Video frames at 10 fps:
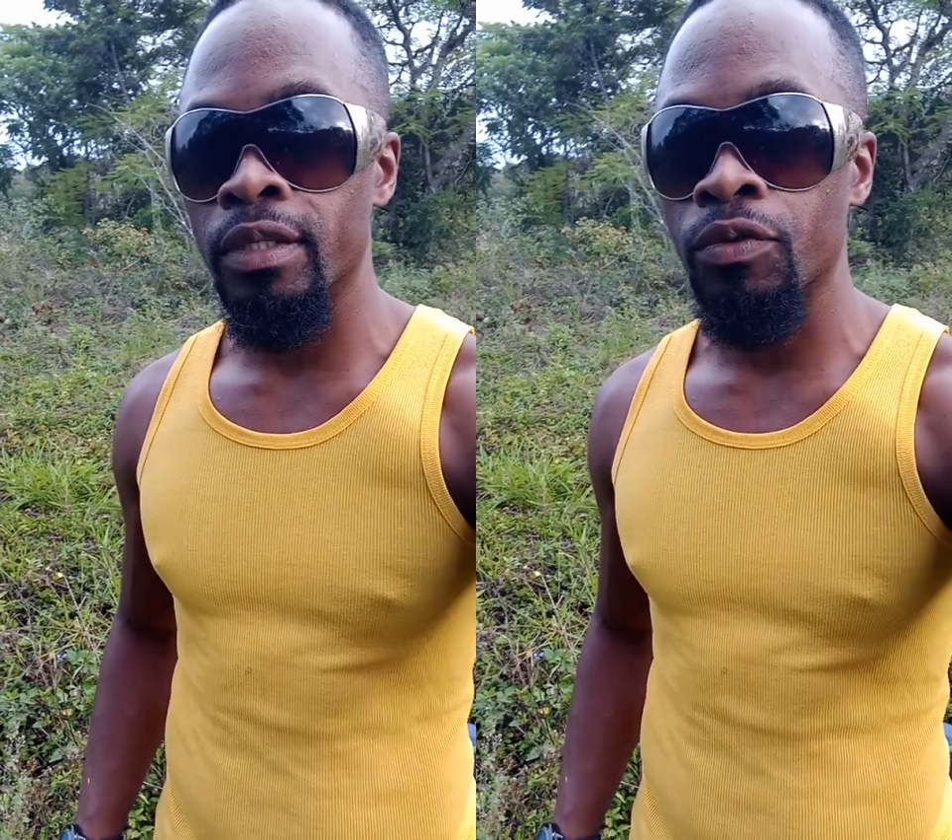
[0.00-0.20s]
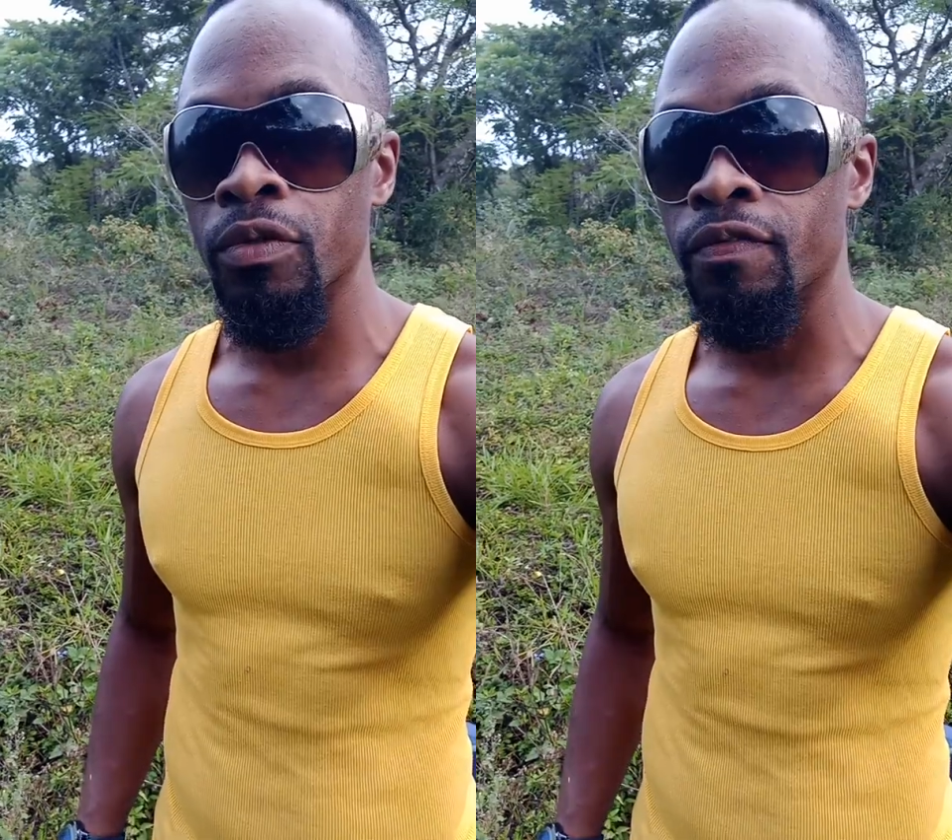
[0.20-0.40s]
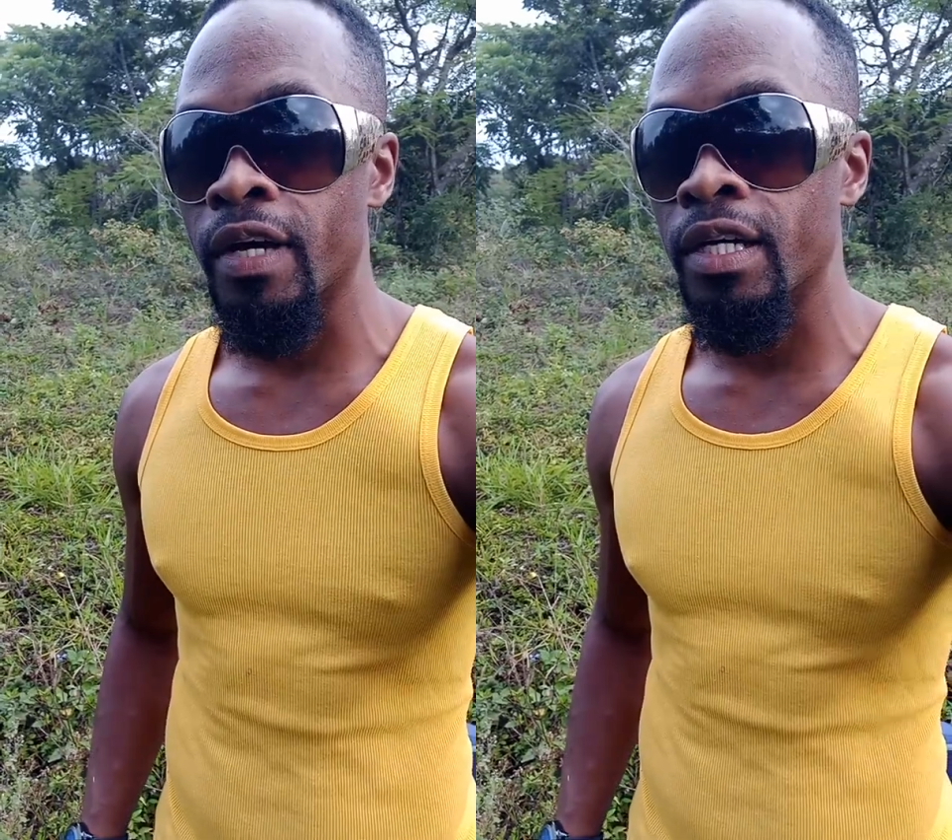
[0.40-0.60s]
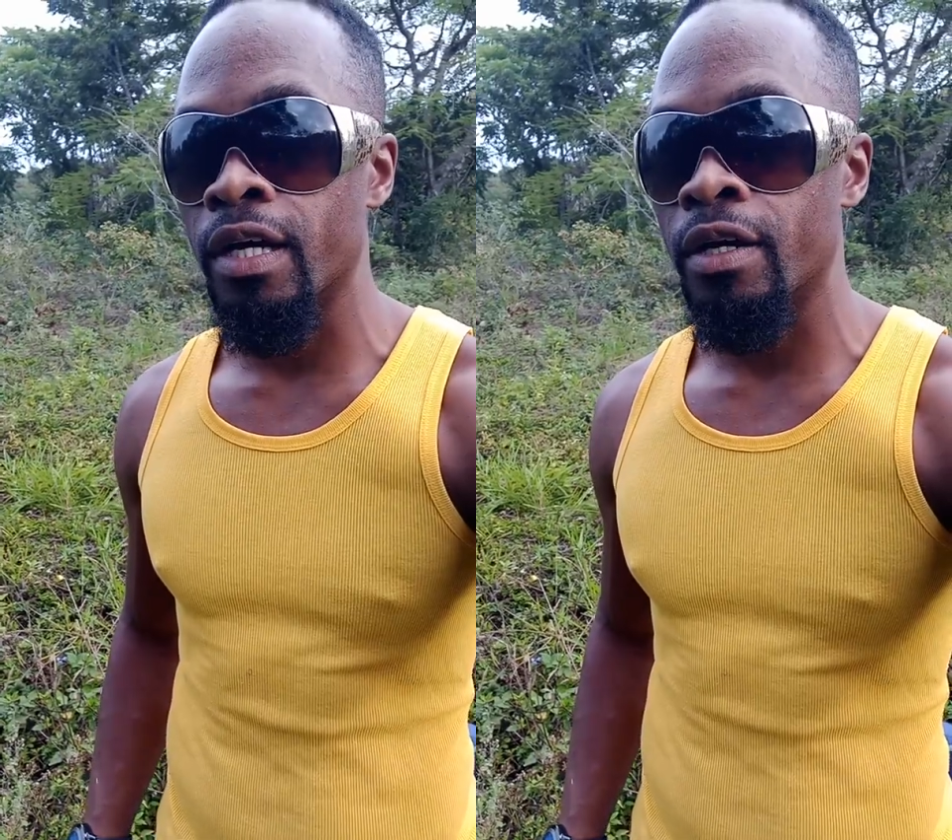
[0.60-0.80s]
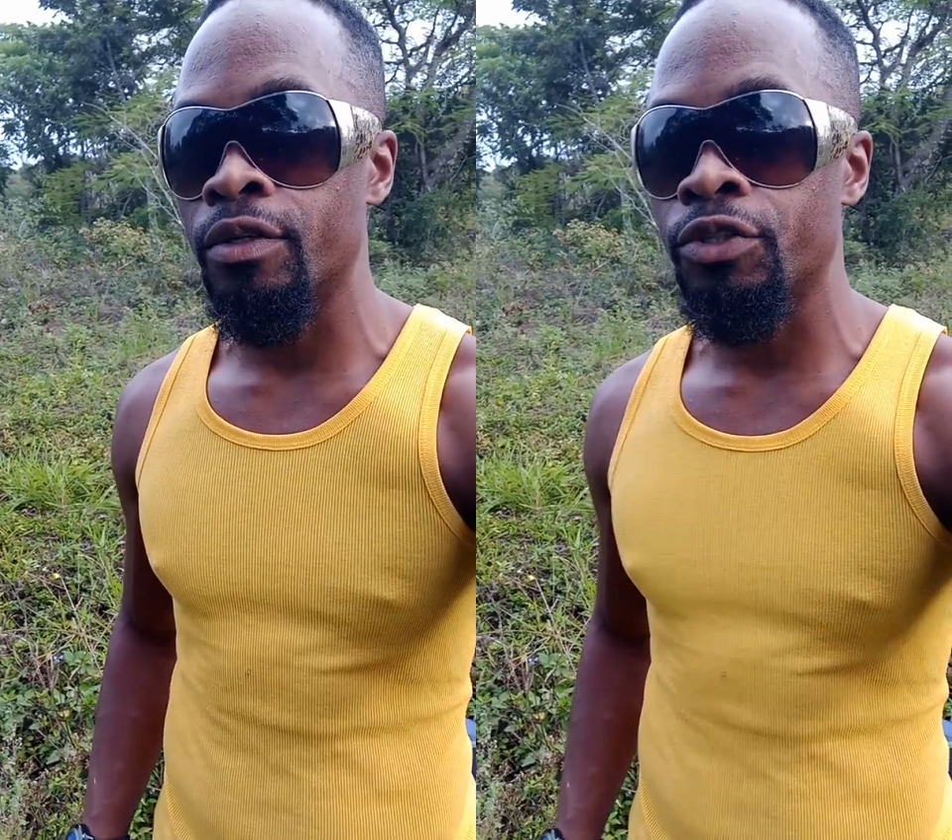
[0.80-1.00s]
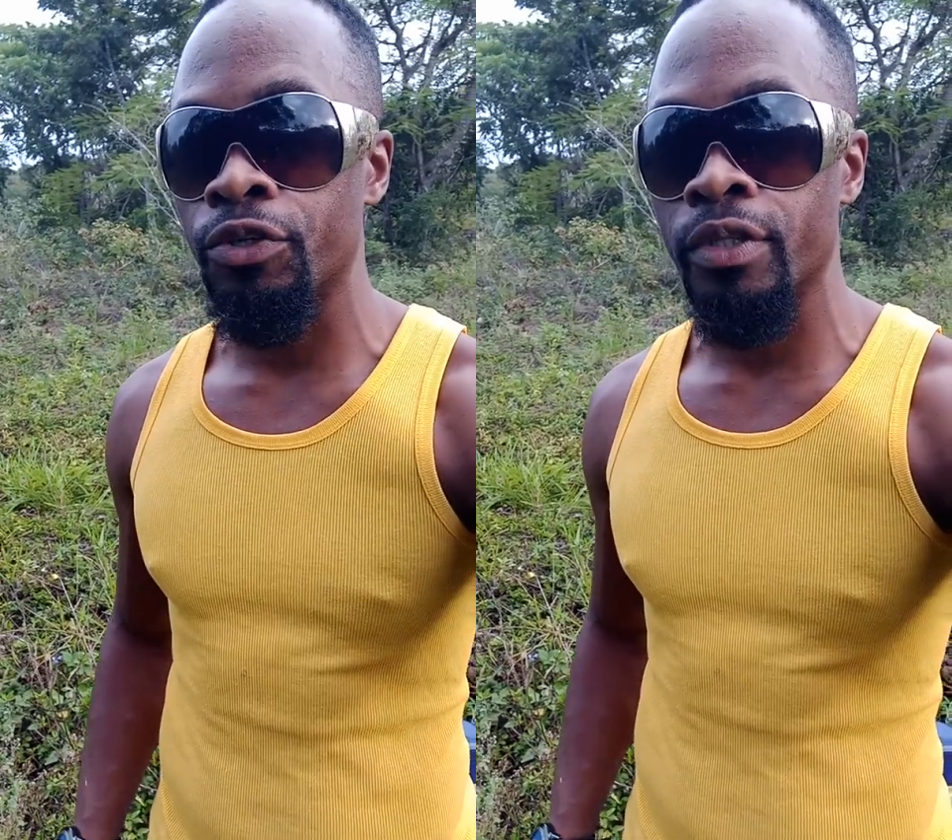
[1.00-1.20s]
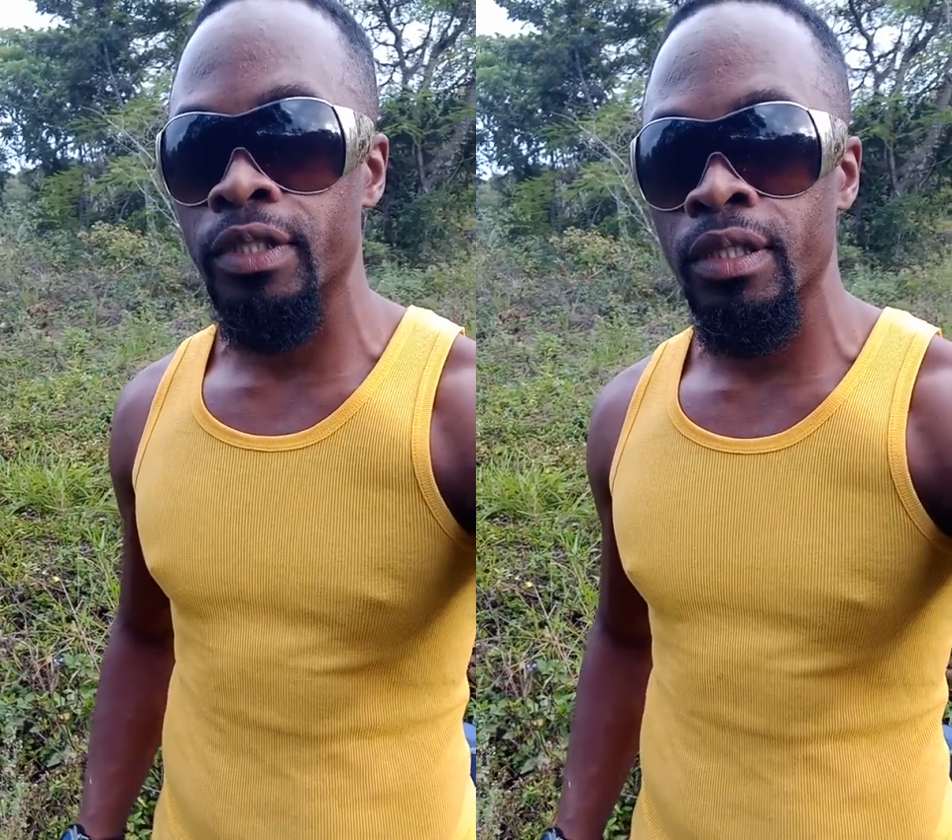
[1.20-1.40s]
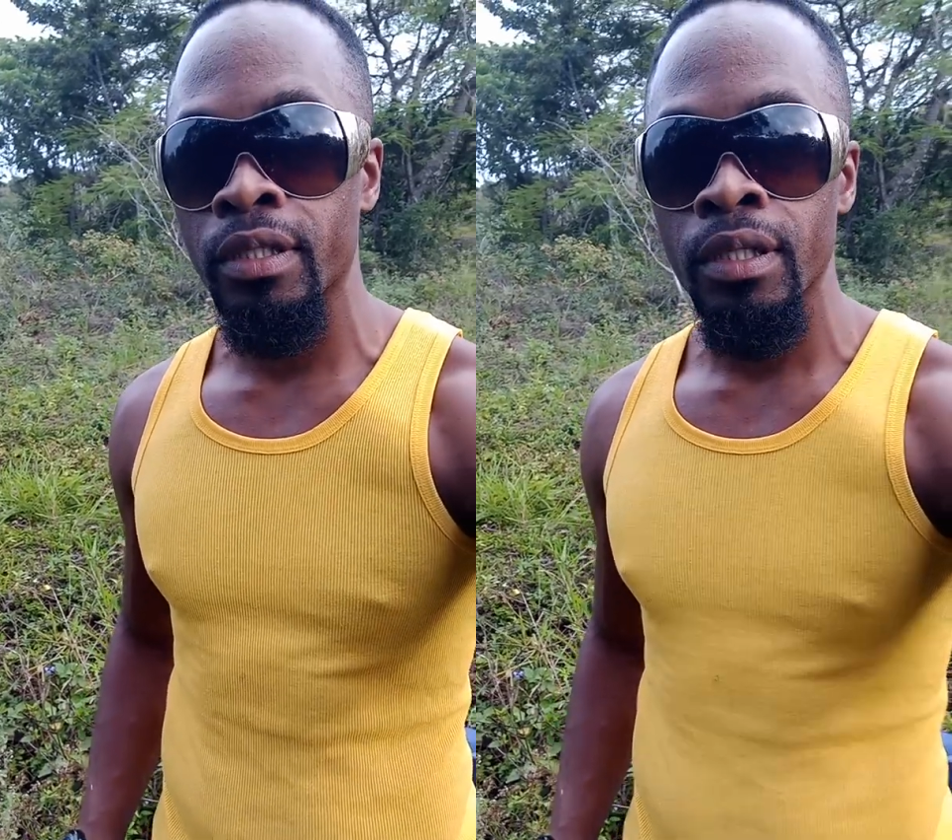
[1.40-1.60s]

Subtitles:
couldn't find her Thursday,